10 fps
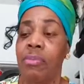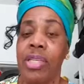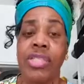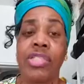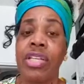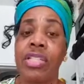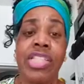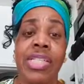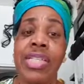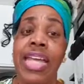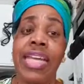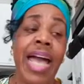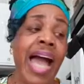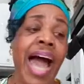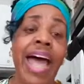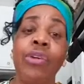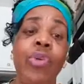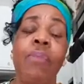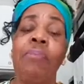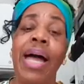instead of just I don't
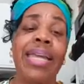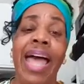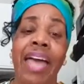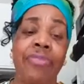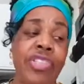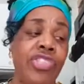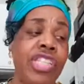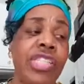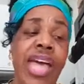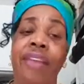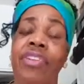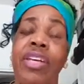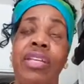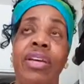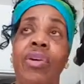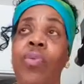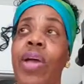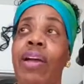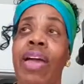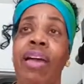want my life to just have it
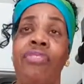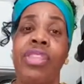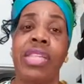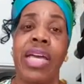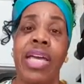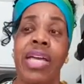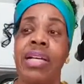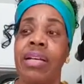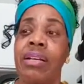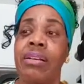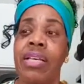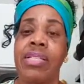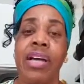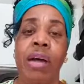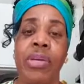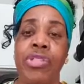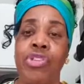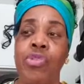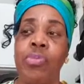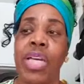where everything is coming
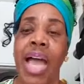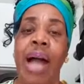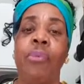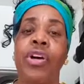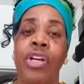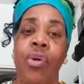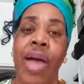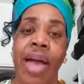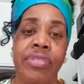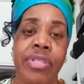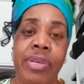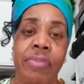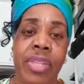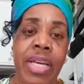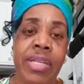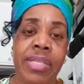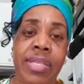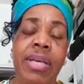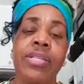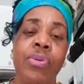to me. I want to go after some things.
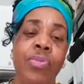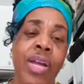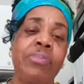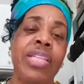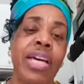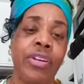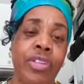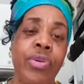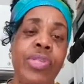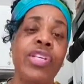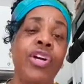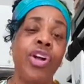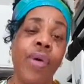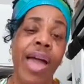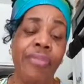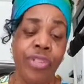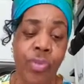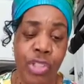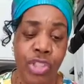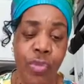So what I'm telling you is go after
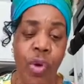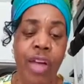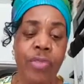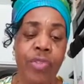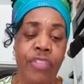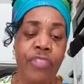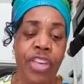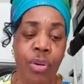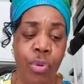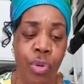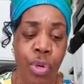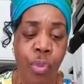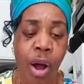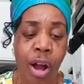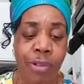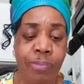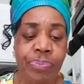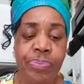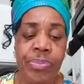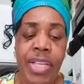what you want. Reveal who you are.
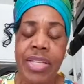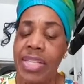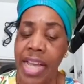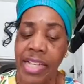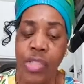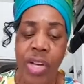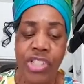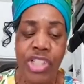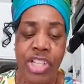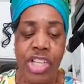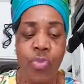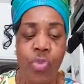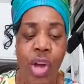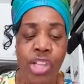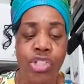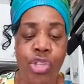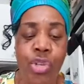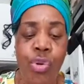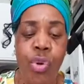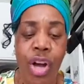And the next question is, what do
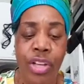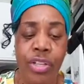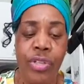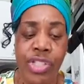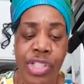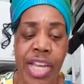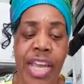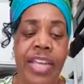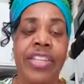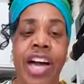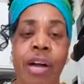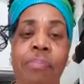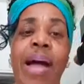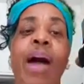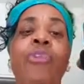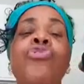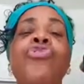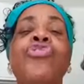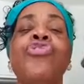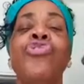you understand about
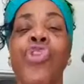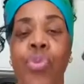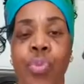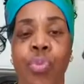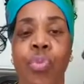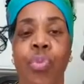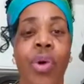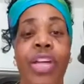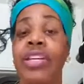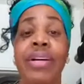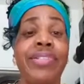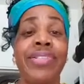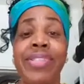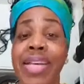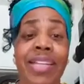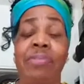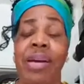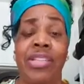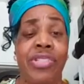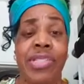you? What do you understand
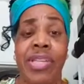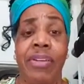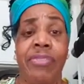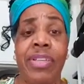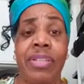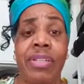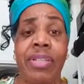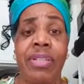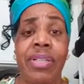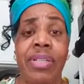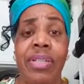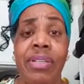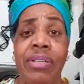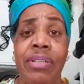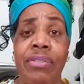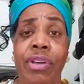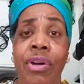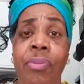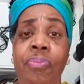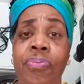about yourself?
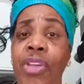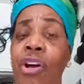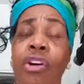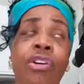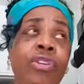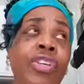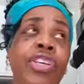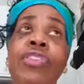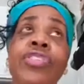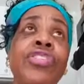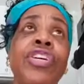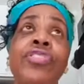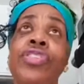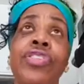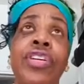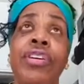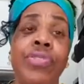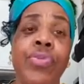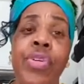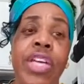Years and years and
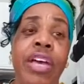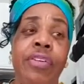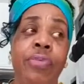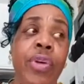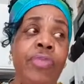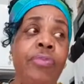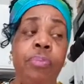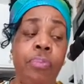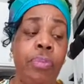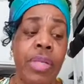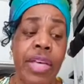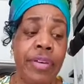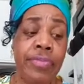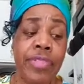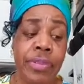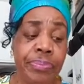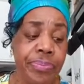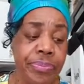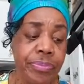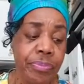years, we lived
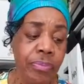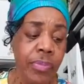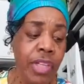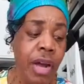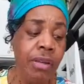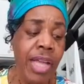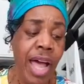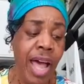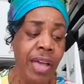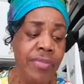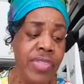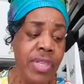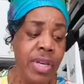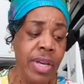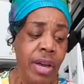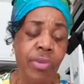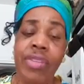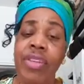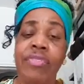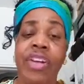our lives and we lived